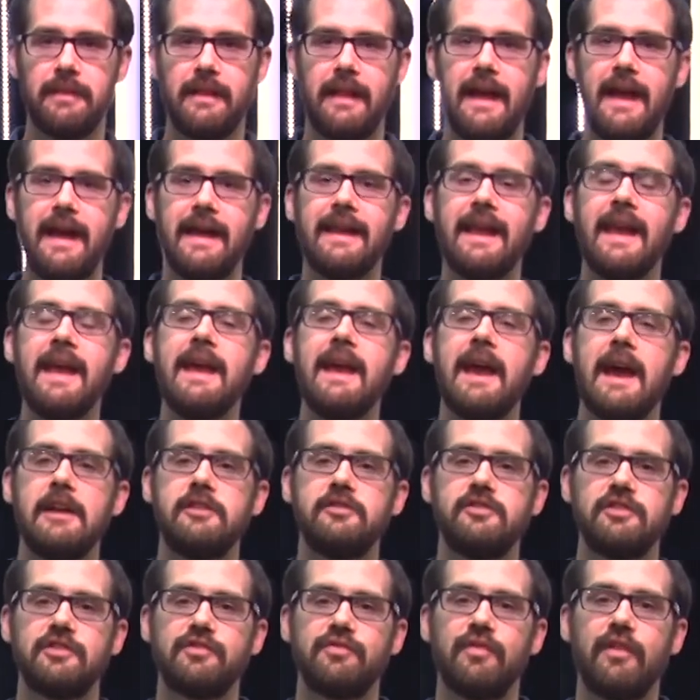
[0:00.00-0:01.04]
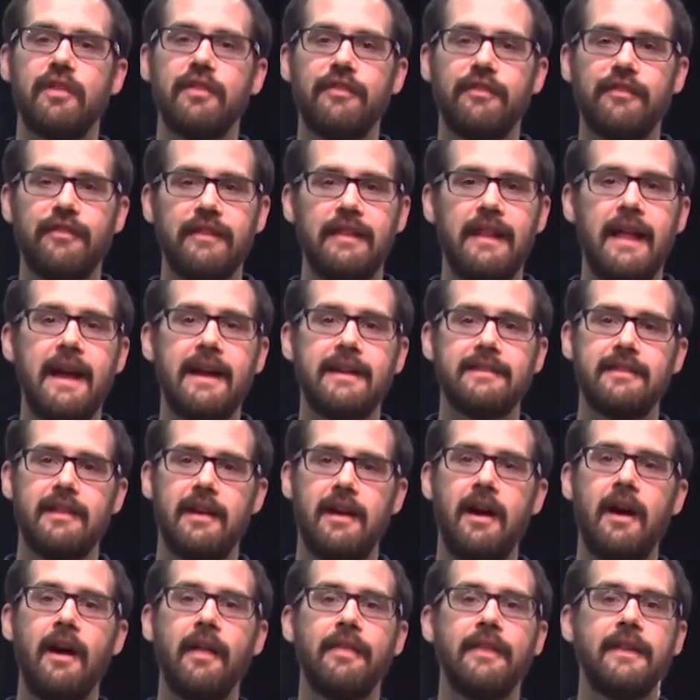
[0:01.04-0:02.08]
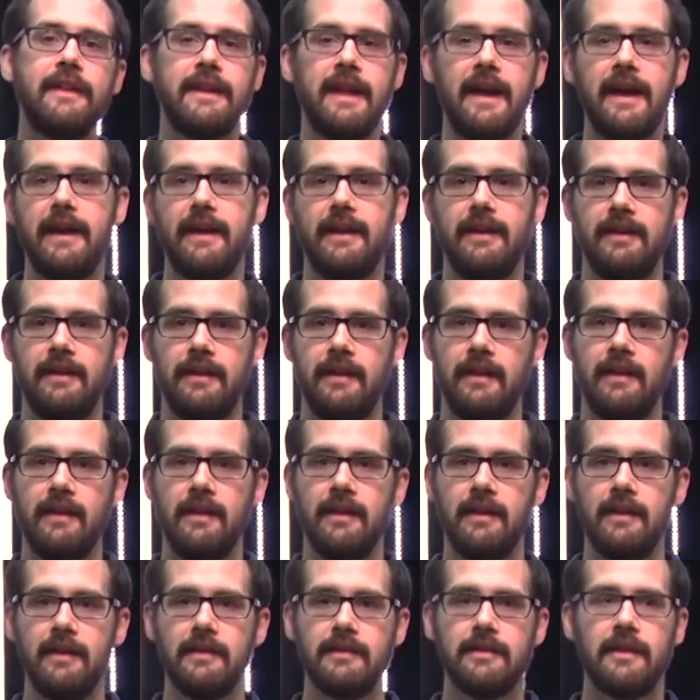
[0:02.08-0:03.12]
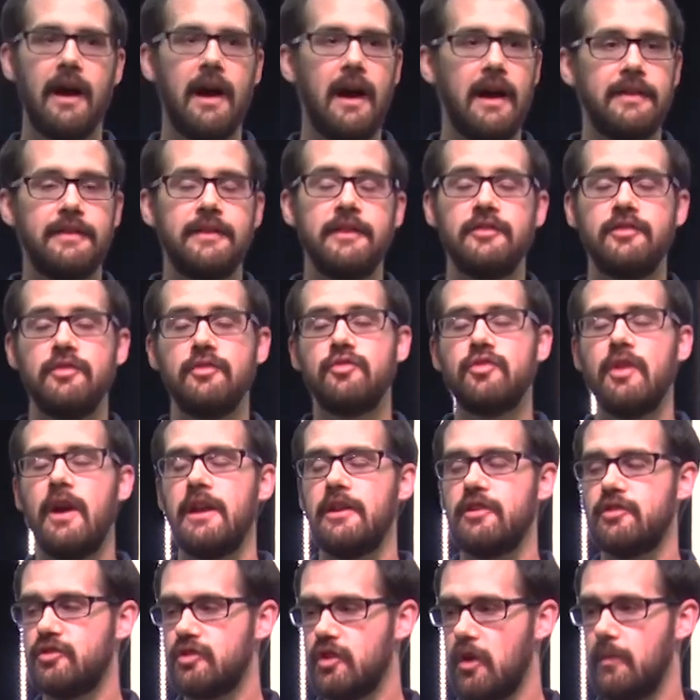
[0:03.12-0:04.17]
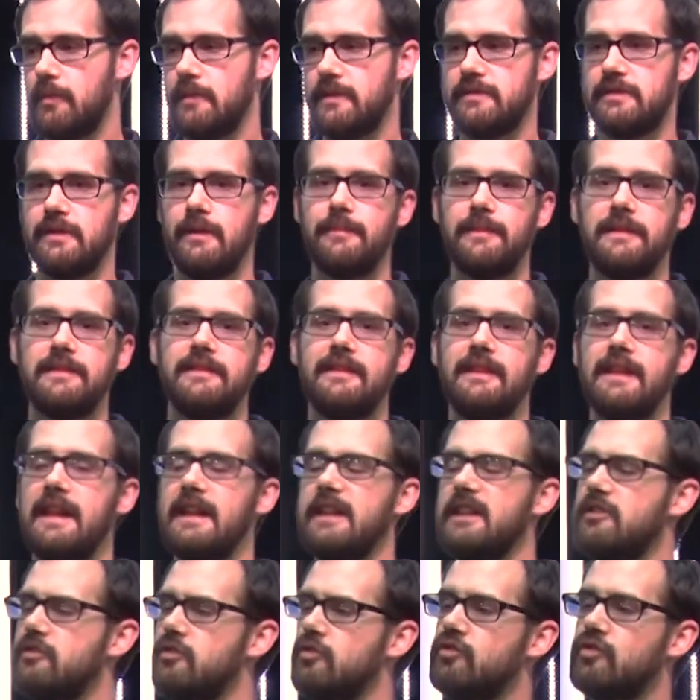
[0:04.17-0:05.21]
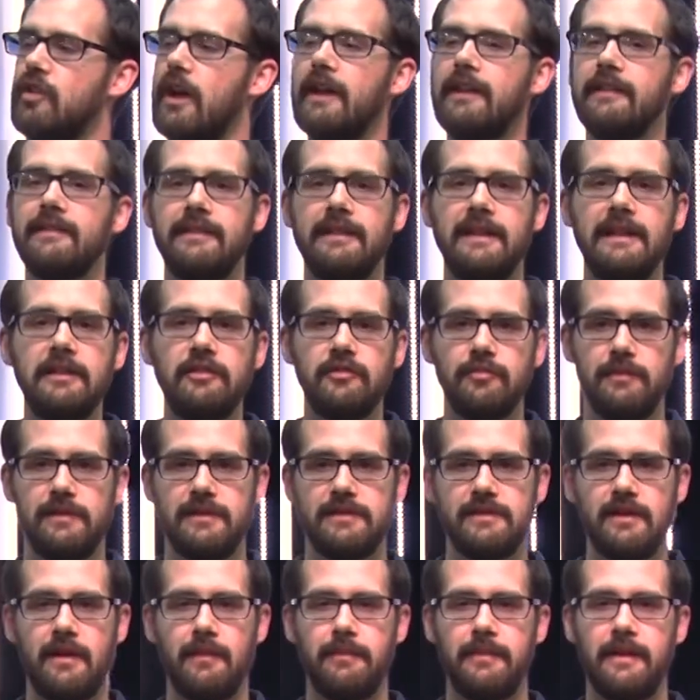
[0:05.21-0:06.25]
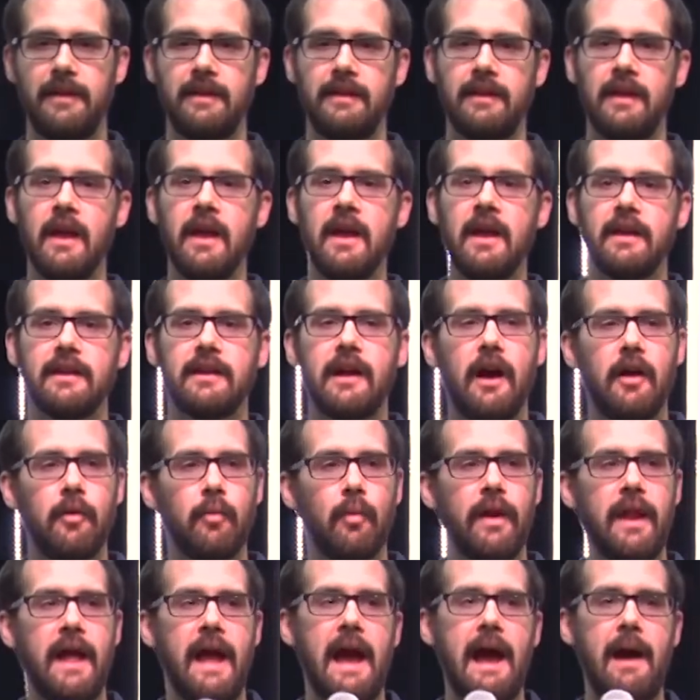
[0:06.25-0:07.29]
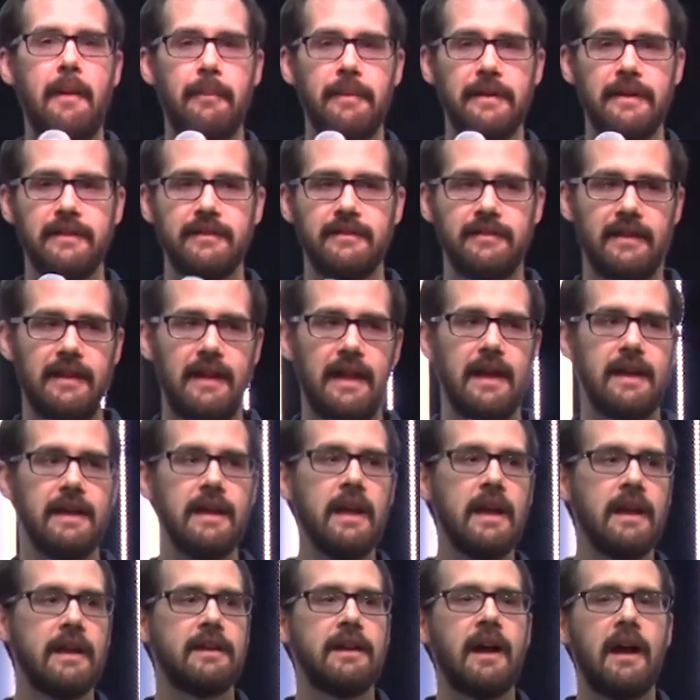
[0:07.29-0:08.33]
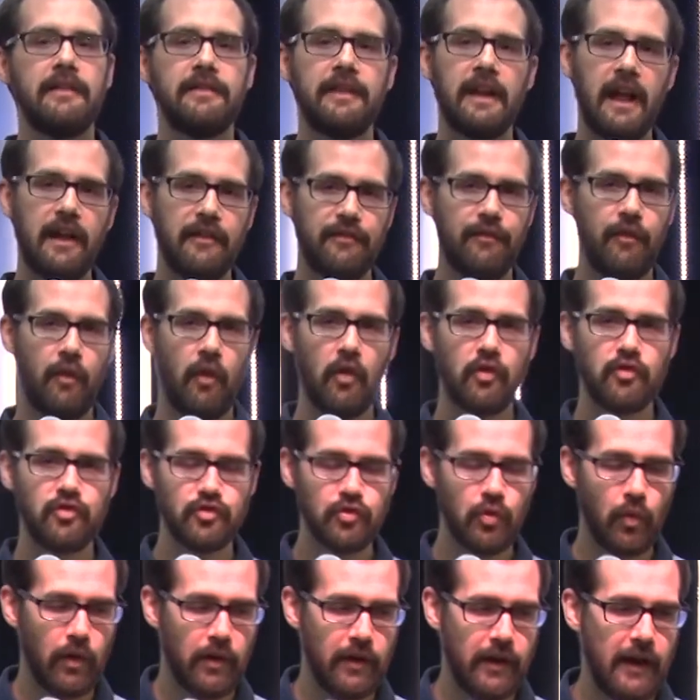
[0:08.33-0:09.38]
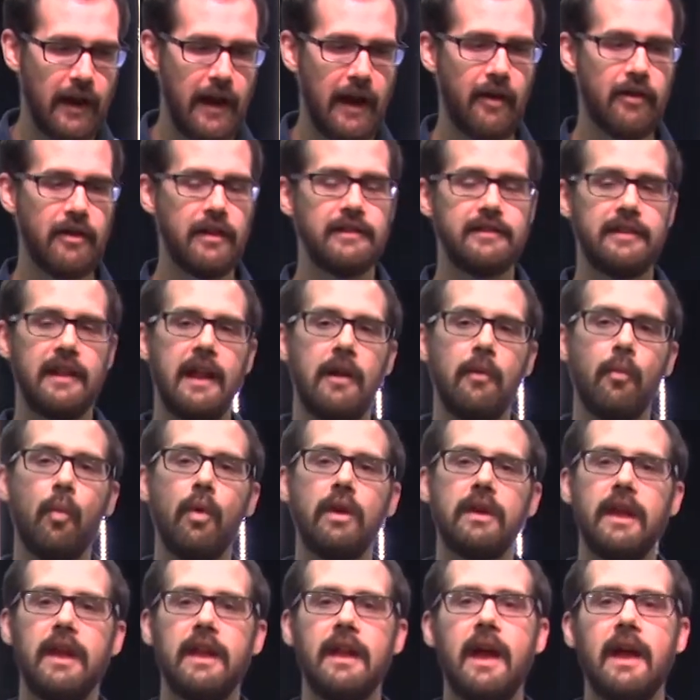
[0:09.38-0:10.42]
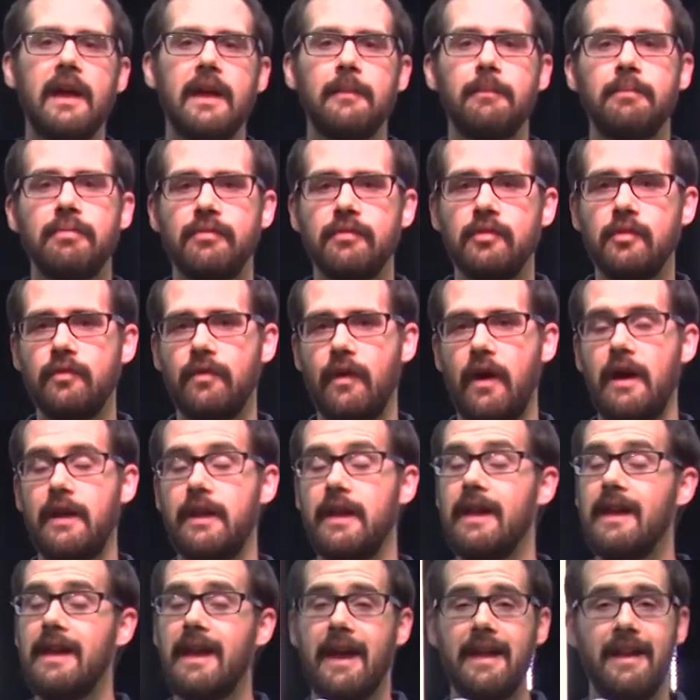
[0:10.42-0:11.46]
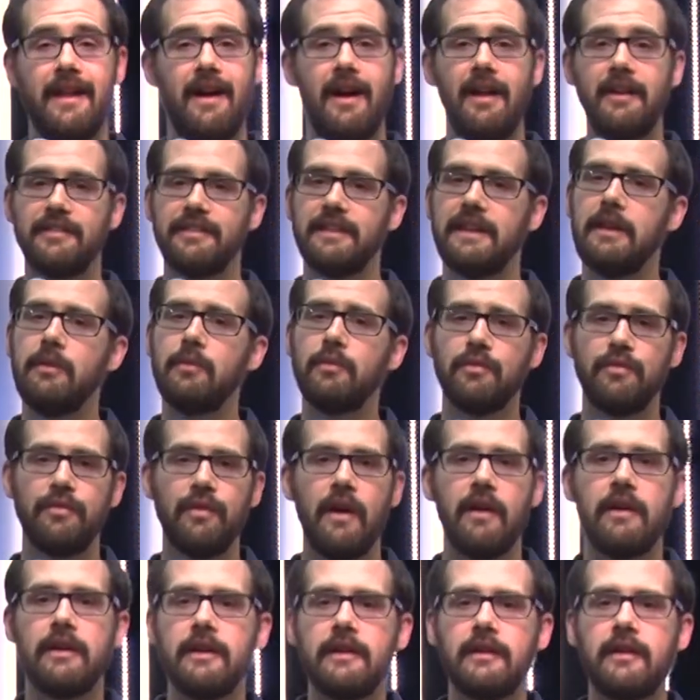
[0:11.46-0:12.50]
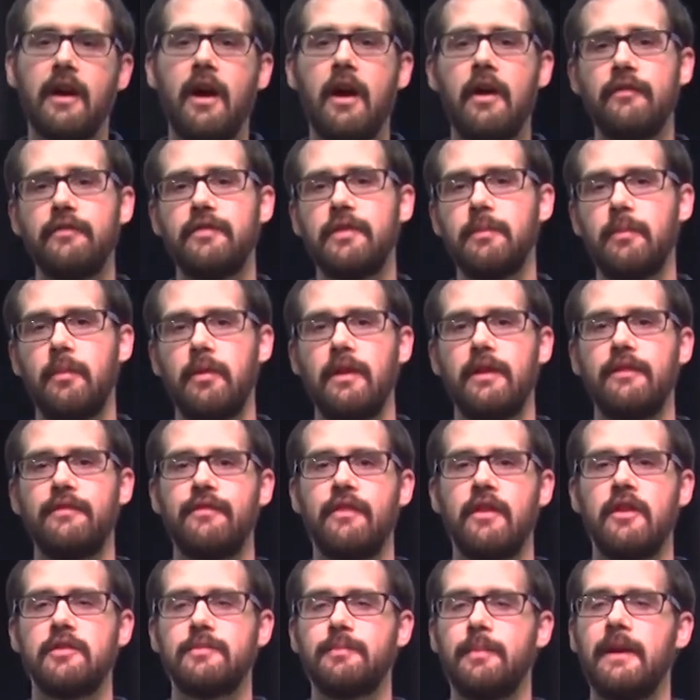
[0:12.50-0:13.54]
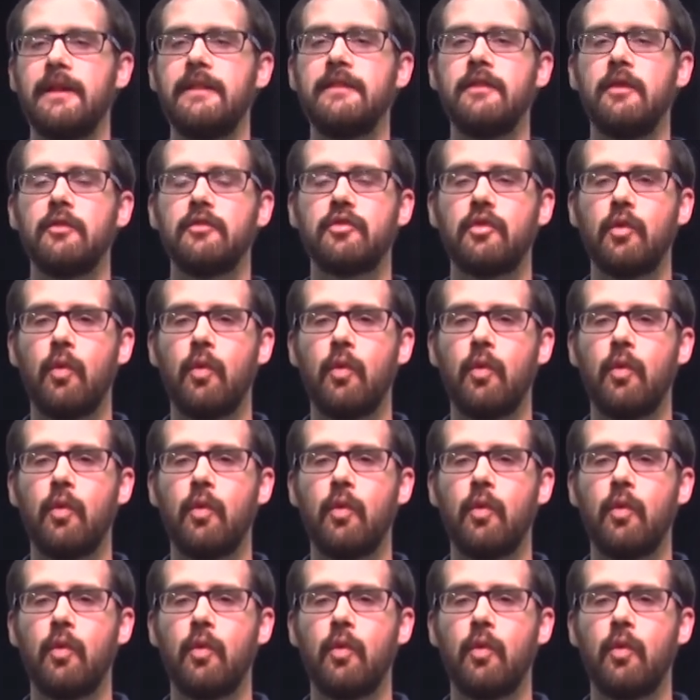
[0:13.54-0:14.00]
playing, and just reflect on the day. God, did you try to show me something today? Did you try to teach me something? God, what happened in today? God, did I fall short in an area today? What can I improve on? And honestly, it was very uncomfortable at first, but in those